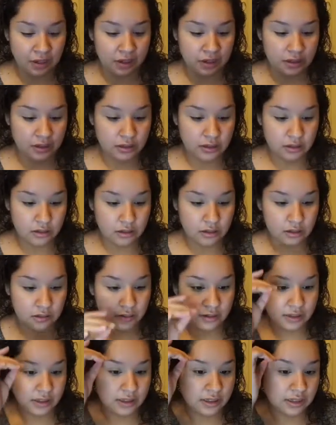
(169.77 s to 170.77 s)
So
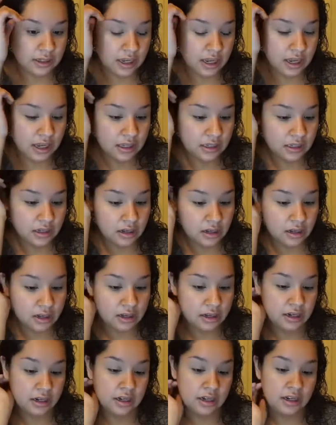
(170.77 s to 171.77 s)
it says
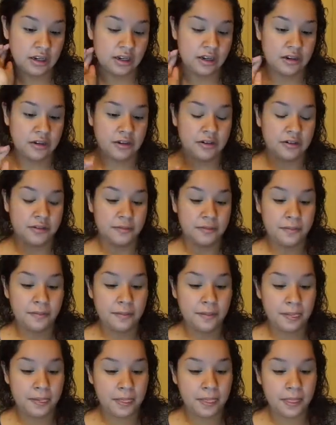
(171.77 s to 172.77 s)
on here
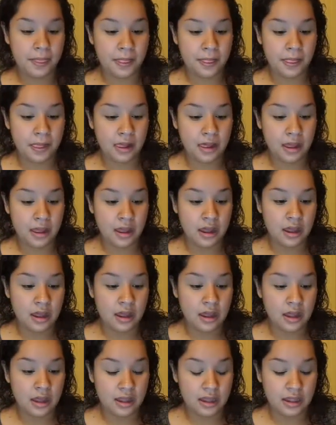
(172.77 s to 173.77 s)

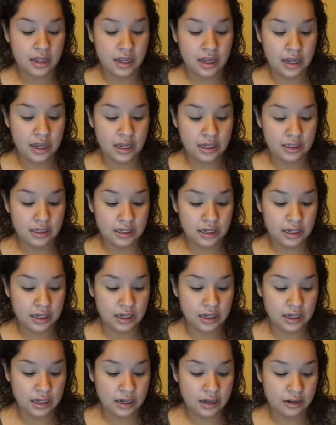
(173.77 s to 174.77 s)
that
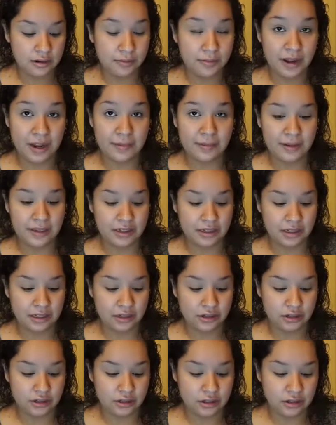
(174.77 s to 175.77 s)
on Baby
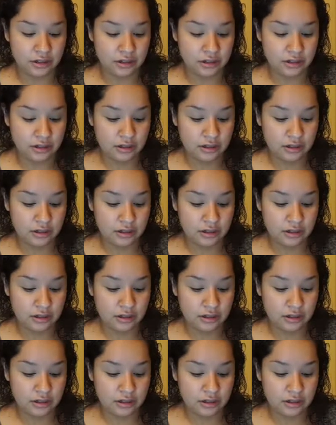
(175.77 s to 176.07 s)
Center,